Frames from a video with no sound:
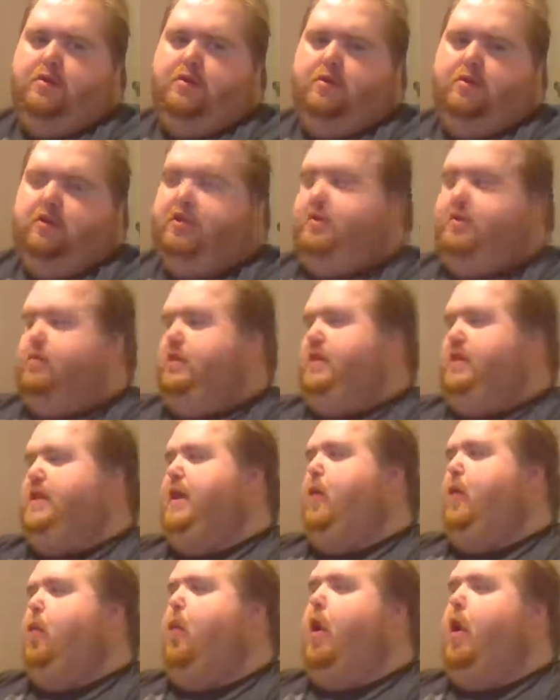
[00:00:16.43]
Just want to say
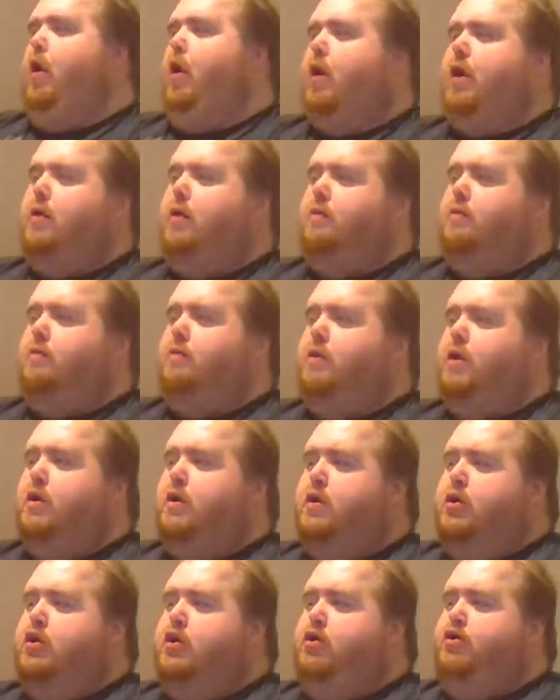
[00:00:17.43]
welcome
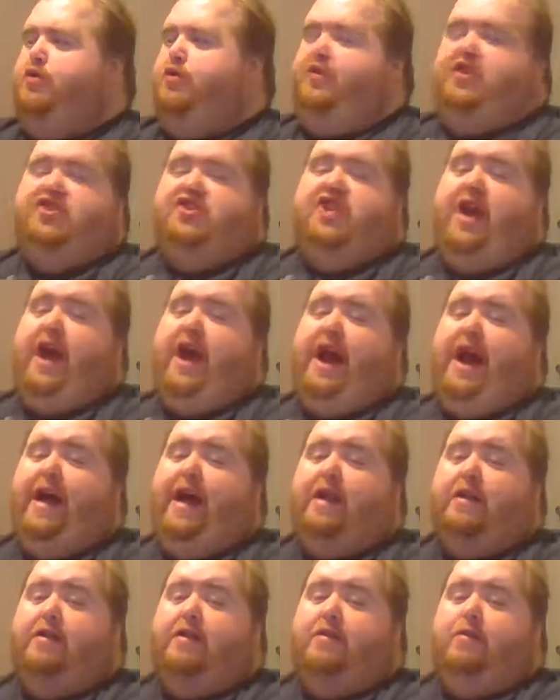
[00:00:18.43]
to the chat
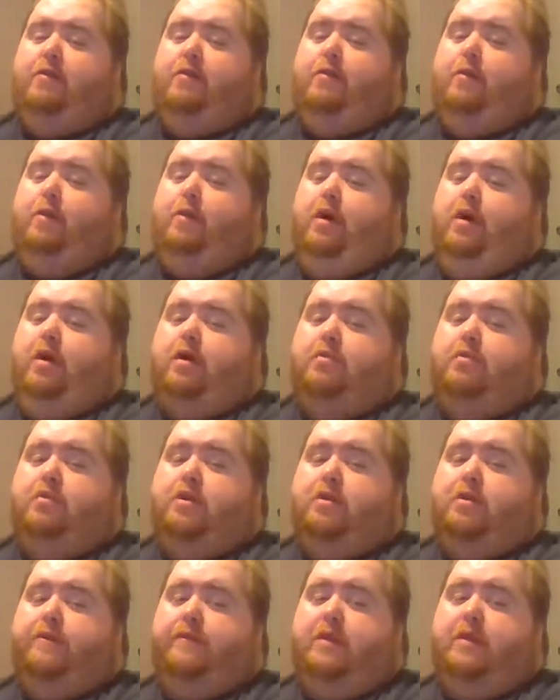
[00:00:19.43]
and welcome to
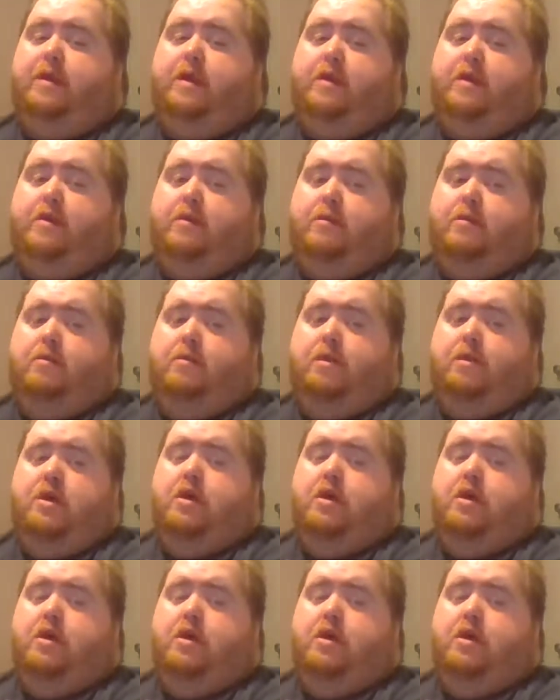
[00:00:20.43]
the video.